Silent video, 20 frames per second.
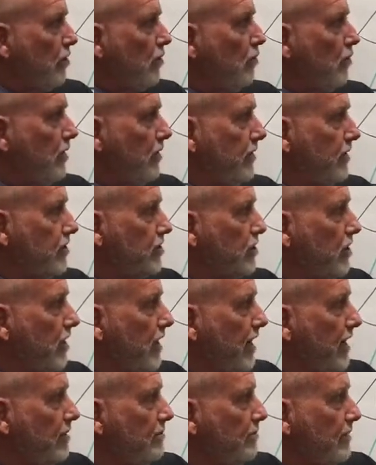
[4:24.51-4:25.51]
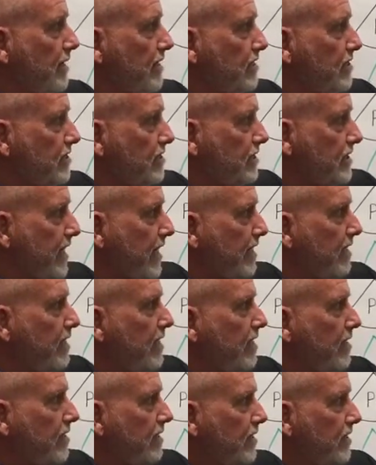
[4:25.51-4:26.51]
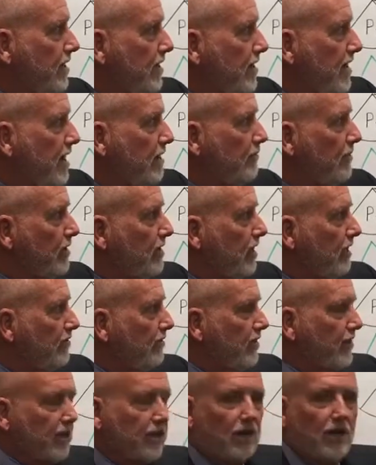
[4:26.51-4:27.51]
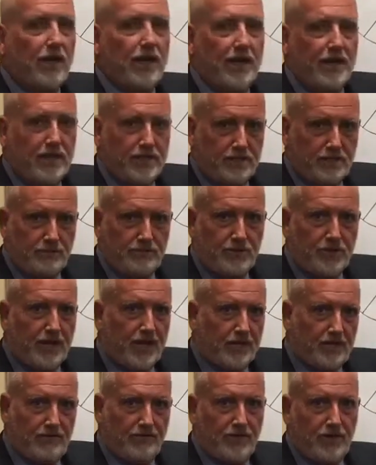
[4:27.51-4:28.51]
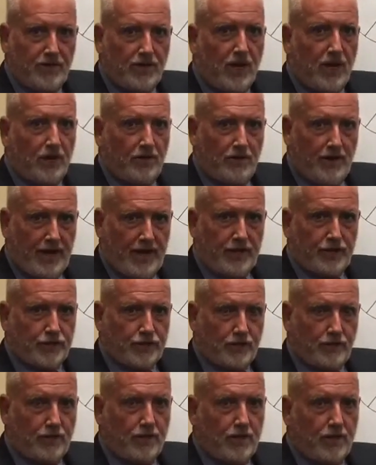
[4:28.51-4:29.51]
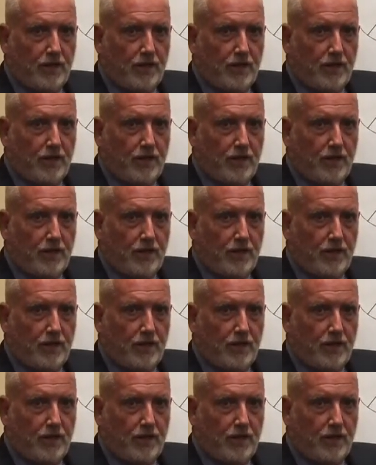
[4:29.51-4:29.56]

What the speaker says: Where this client may say that the net recovery to the client is objective in dollar nature,